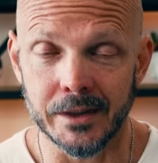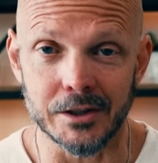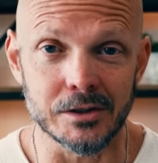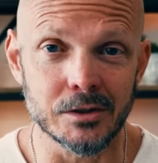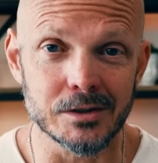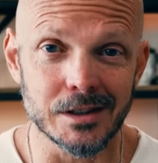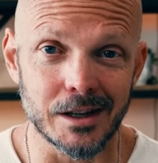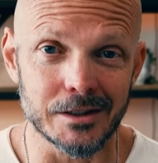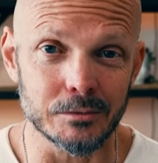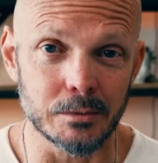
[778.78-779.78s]
Now, you're going to notice a
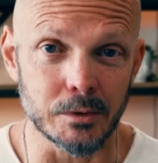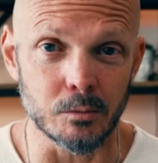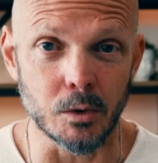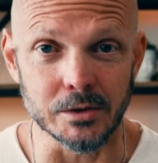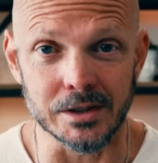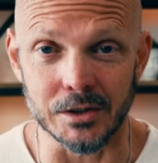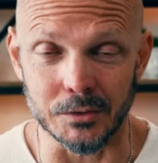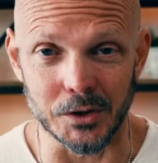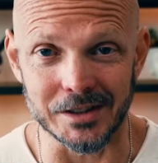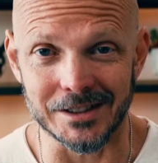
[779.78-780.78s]
lot of these women won't send a
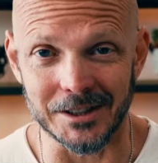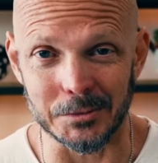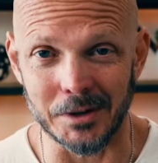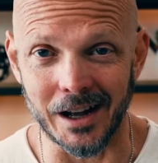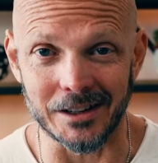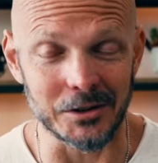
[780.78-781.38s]
voice text back.